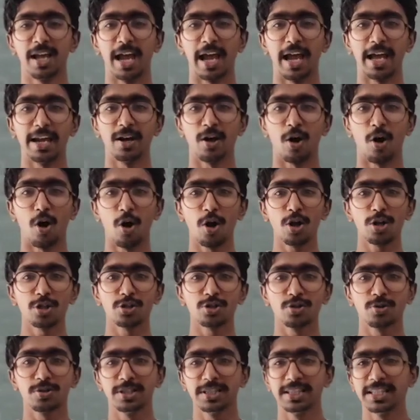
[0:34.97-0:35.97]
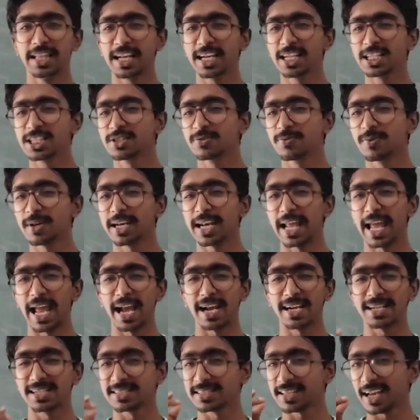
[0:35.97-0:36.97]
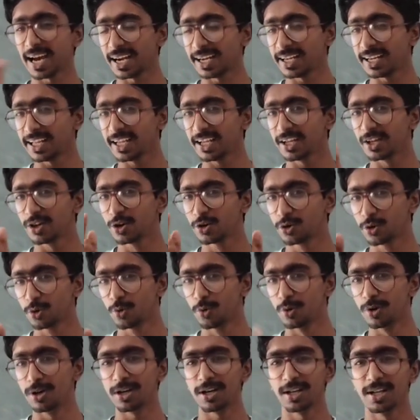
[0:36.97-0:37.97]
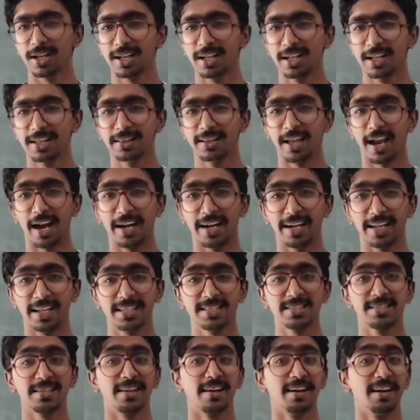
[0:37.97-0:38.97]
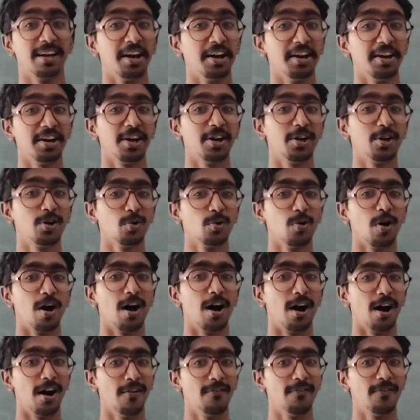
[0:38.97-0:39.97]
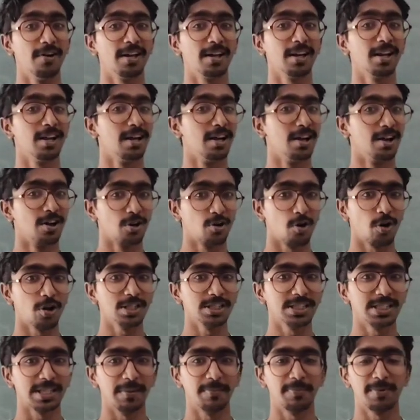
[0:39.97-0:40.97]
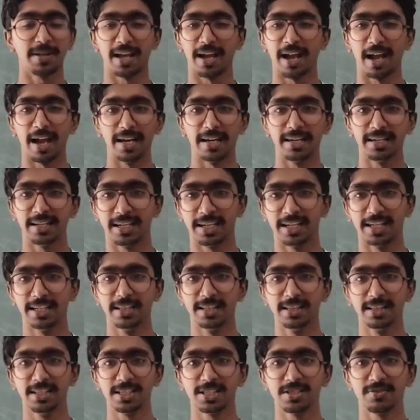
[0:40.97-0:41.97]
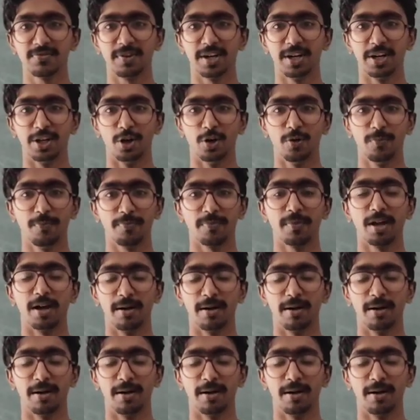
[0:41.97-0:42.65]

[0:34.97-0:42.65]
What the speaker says: And also there is one exciting rule that is related to our concept and in this video,